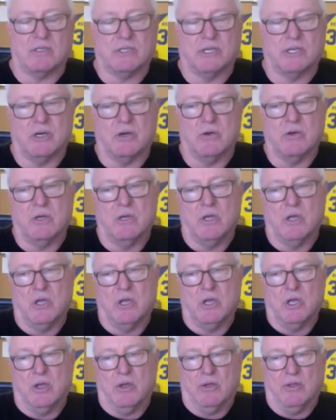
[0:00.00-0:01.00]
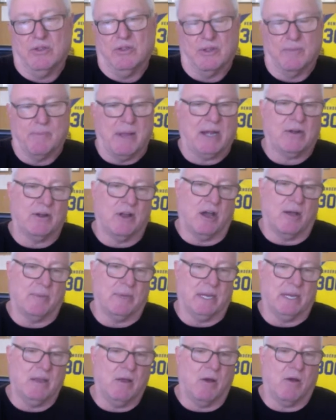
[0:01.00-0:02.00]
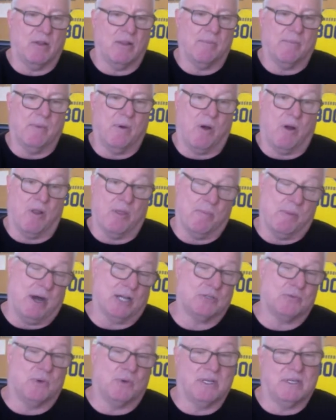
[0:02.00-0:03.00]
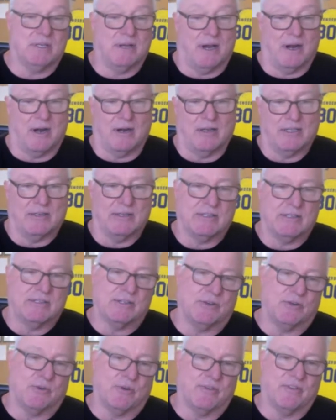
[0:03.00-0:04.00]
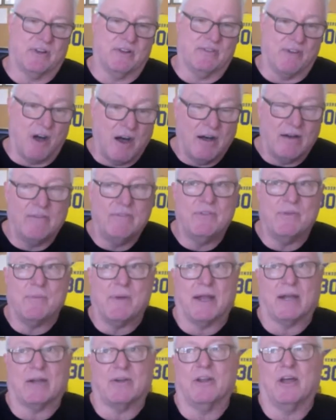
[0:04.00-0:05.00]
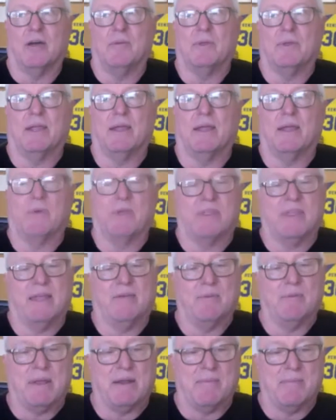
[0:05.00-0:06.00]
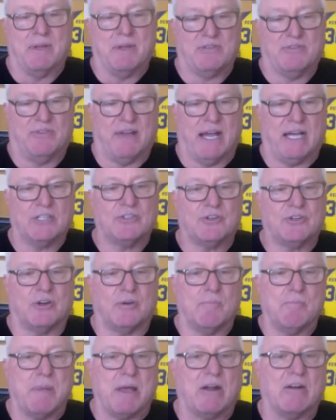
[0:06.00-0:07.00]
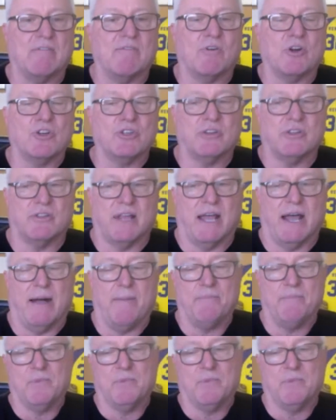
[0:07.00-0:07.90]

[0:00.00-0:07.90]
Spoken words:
So the micro knobby, or the BoxOne tire, is a derivative of the micro knobby, and we think we made a much faster, better version of that.